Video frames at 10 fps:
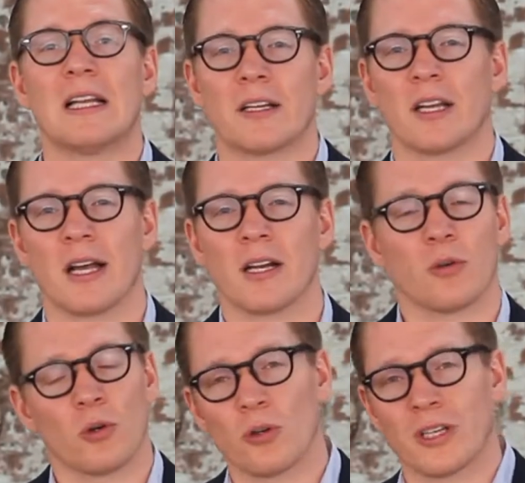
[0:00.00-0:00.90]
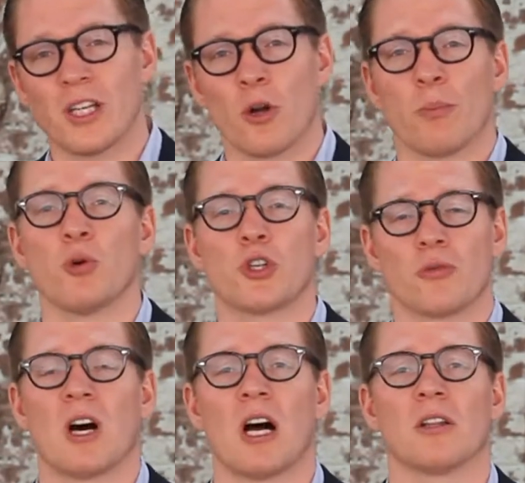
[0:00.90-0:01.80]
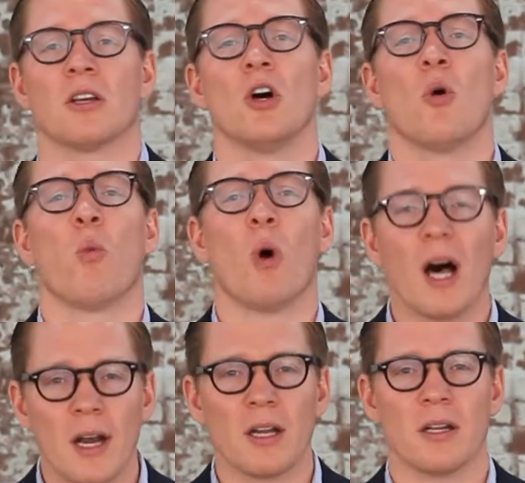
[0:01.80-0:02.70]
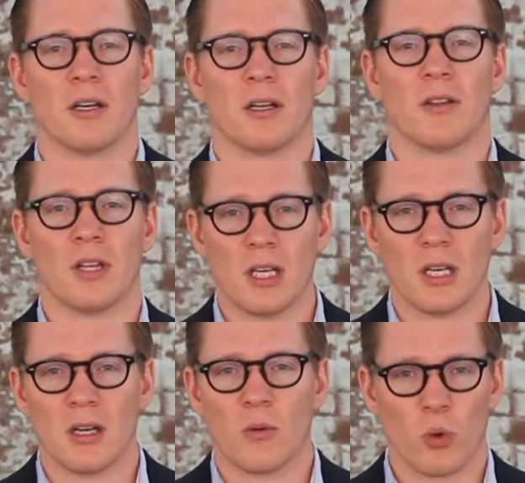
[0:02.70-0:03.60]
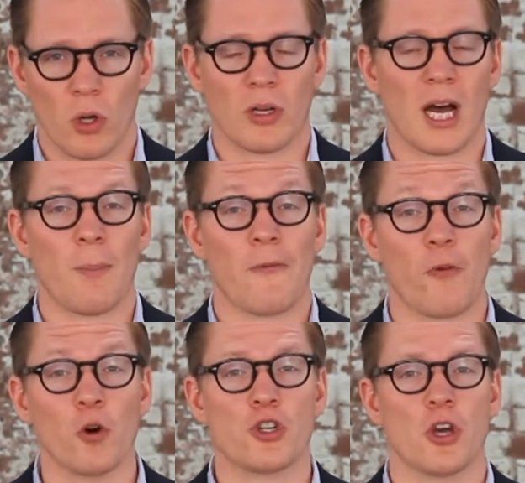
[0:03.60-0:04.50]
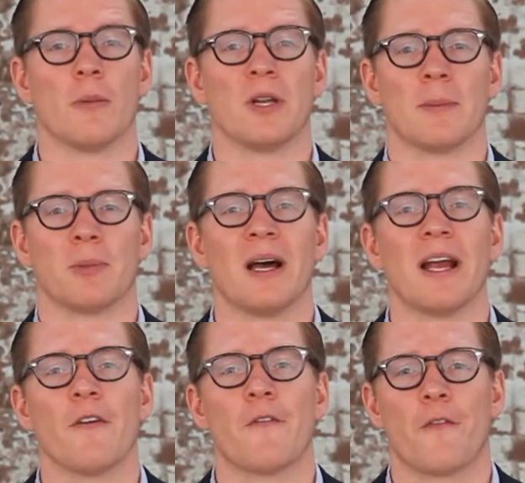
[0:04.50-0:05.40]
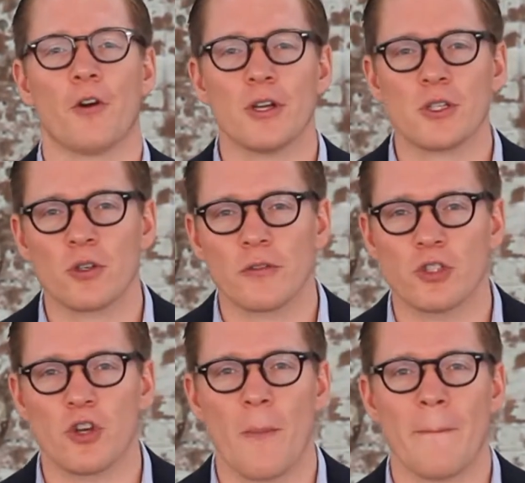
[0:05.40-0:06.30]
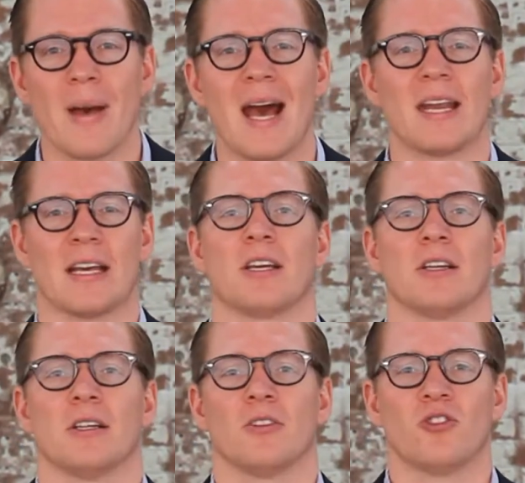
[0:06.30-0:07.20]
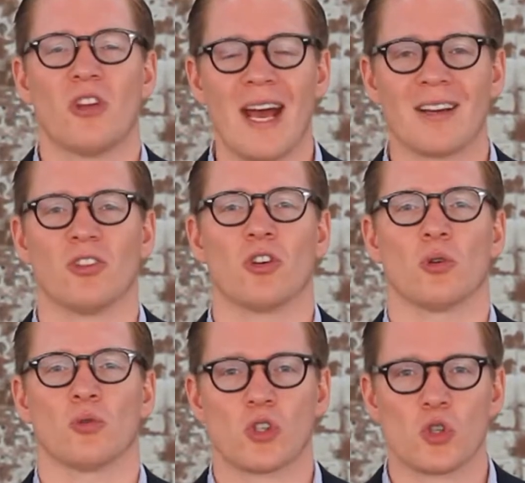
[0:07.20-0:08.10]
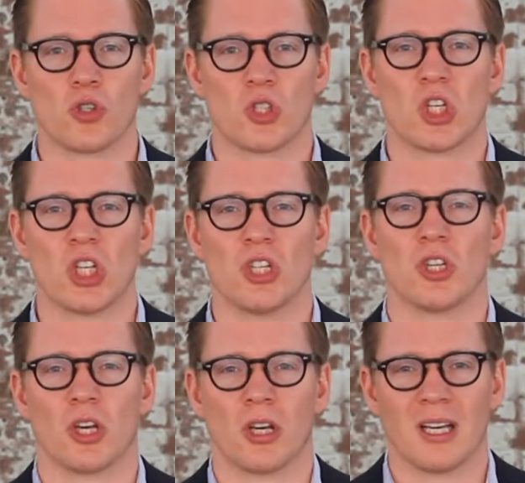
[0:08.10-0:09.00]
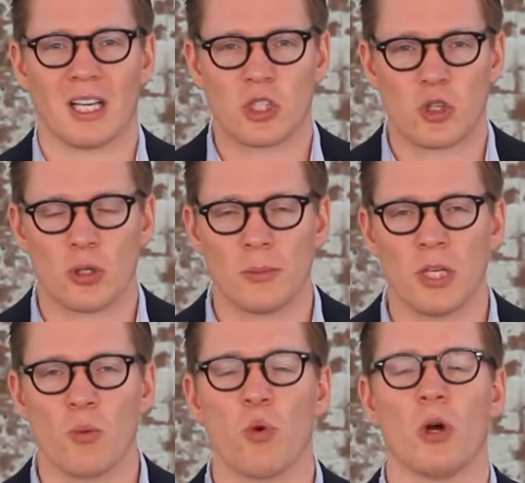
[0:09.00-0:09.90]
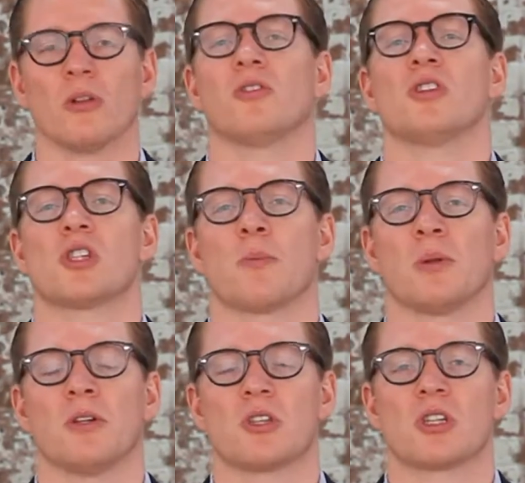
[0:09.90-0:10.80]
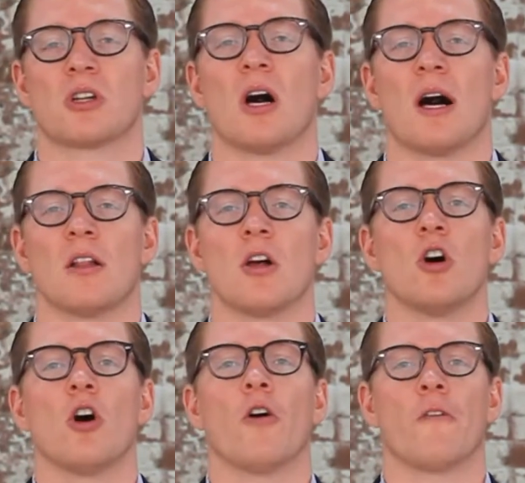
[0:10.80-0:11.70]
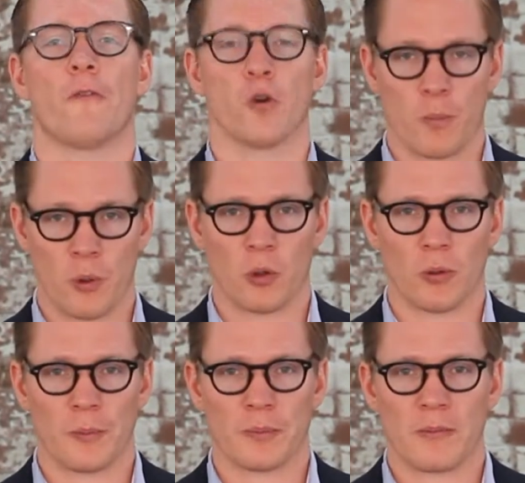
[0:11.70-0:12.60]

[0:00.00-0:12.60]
Ilgner or Guido Buschwald won the World Cup for Germany, playing a very sort of Germanic, tactical, strategic, extremely well-disciplined style of football.